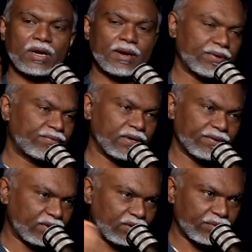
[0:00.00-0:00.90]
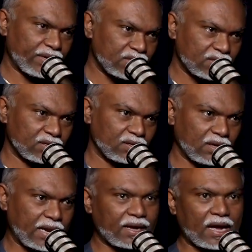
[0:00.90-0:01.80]
have different ways.
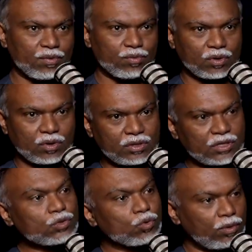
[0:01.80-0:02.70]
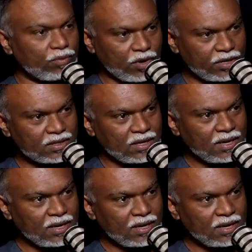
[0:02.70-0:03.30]
Like I work on the soul voice.